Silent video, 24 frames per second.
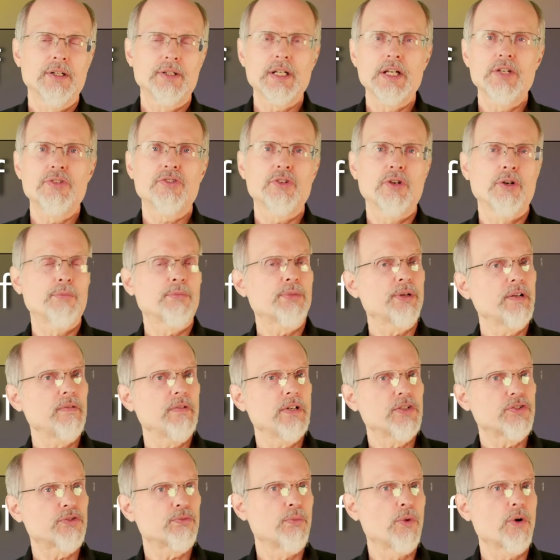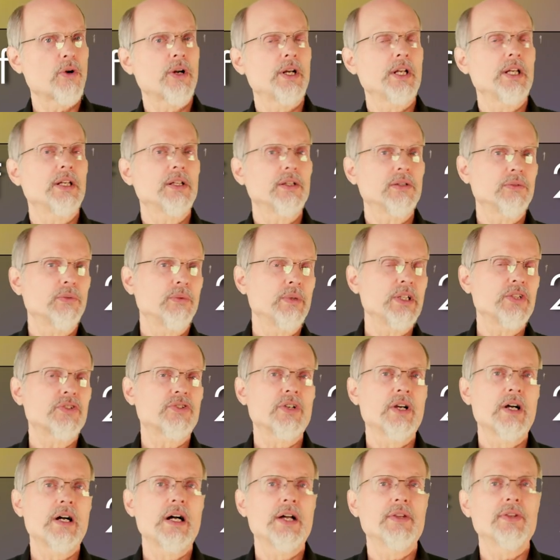Okay, so previous morning we
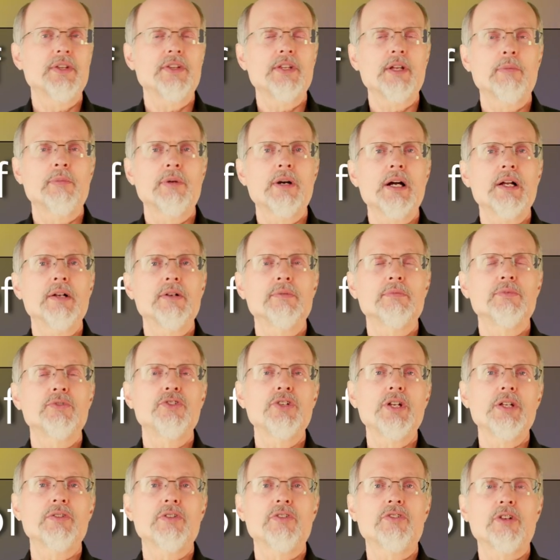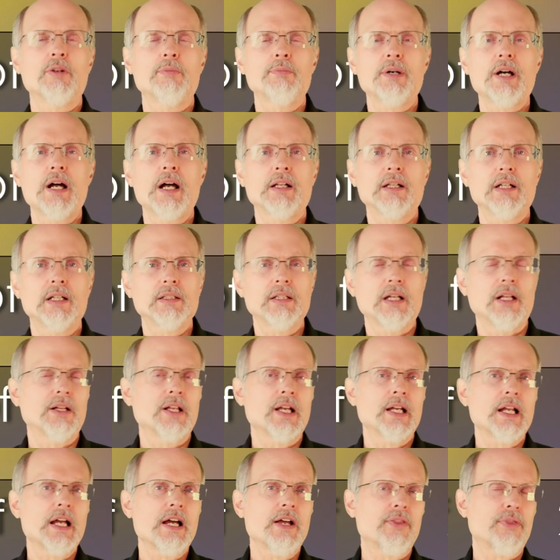saw that they brought Jesus to Pilate. They
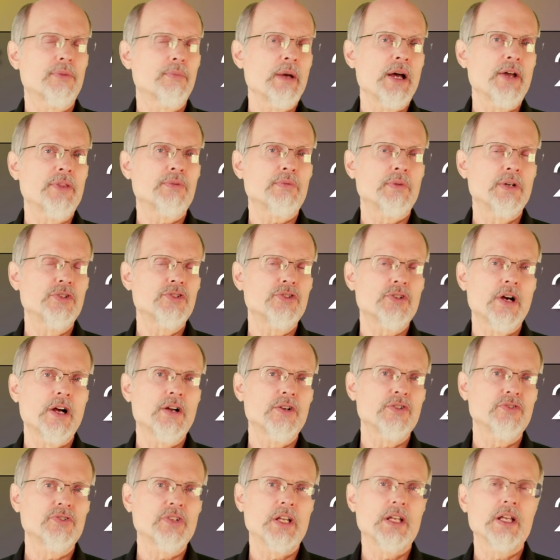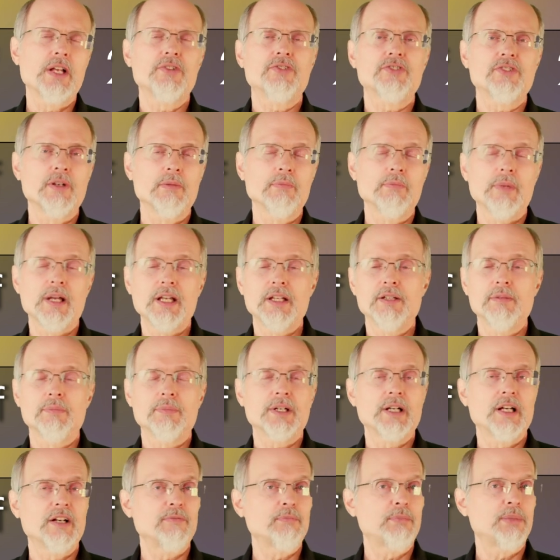laid out about three charges against him, made them
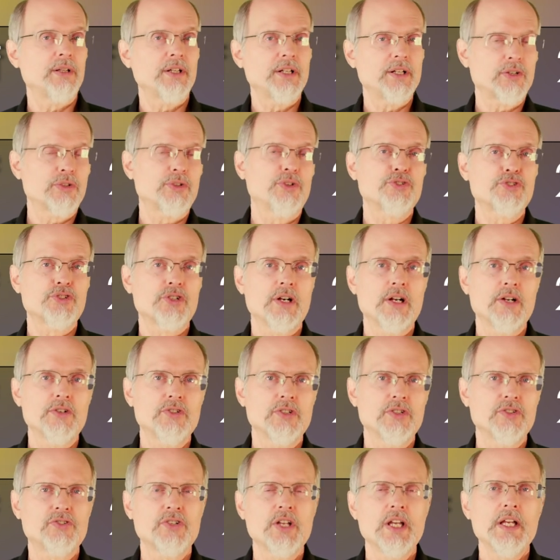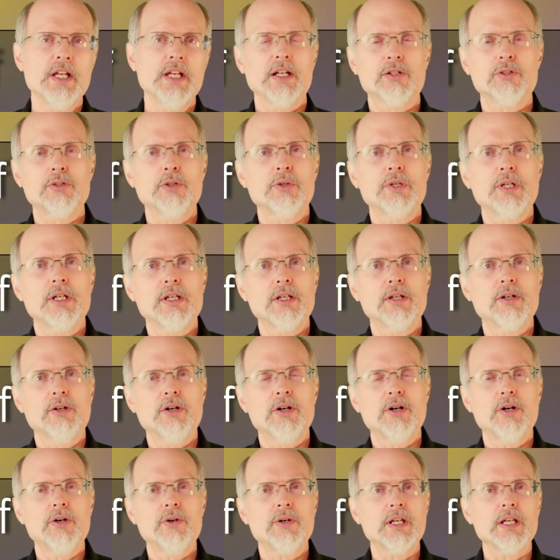kind of political charges, including, you
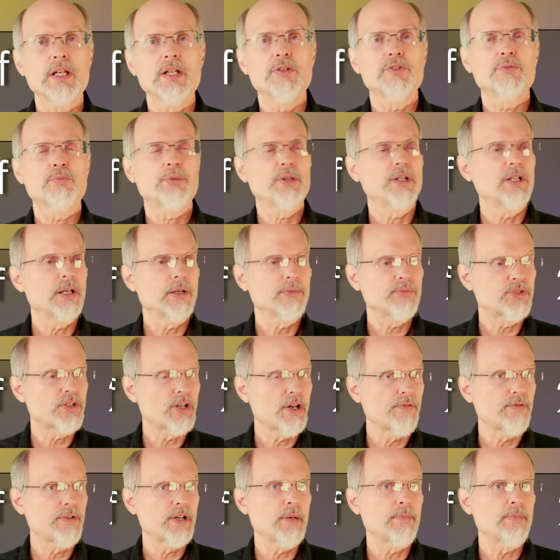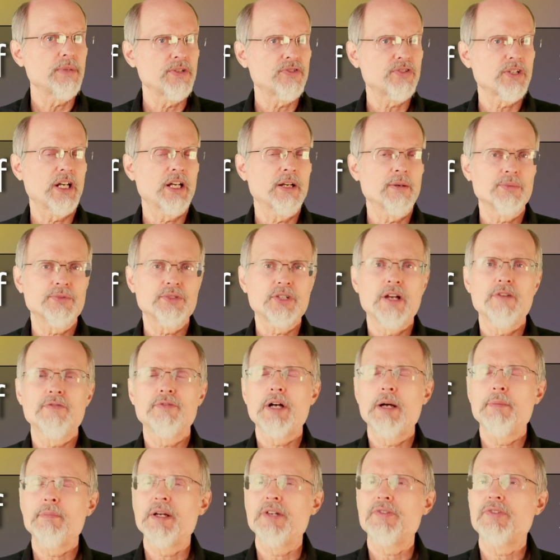know, he's putting himself up, he's setting himself
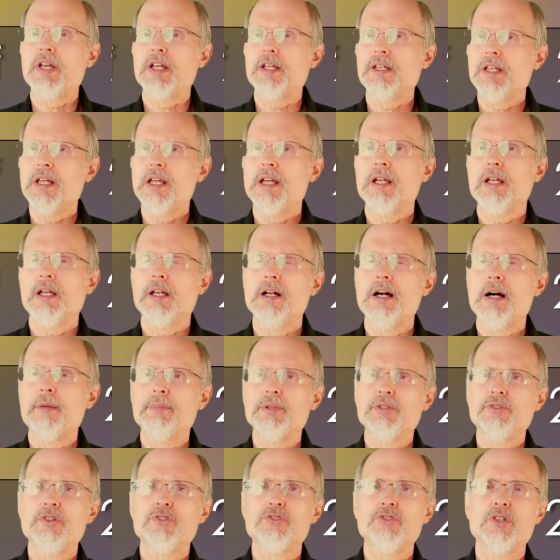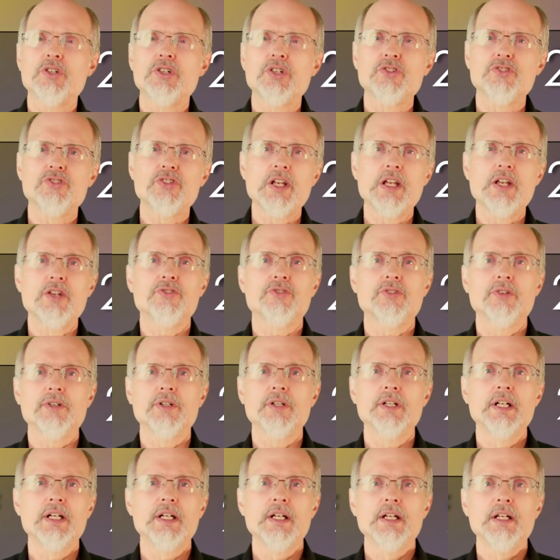up as a king in opposition to
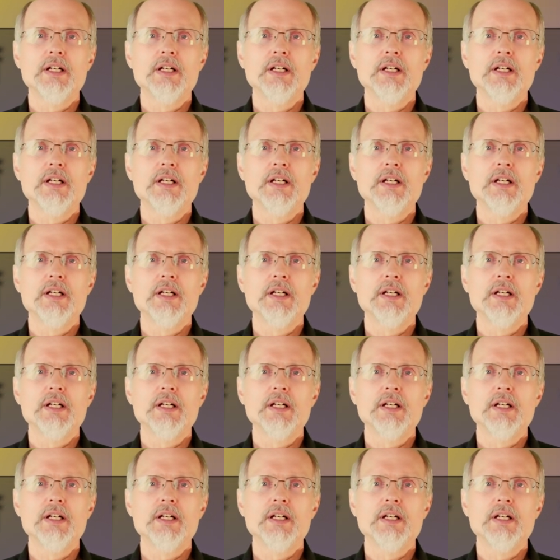Caesar.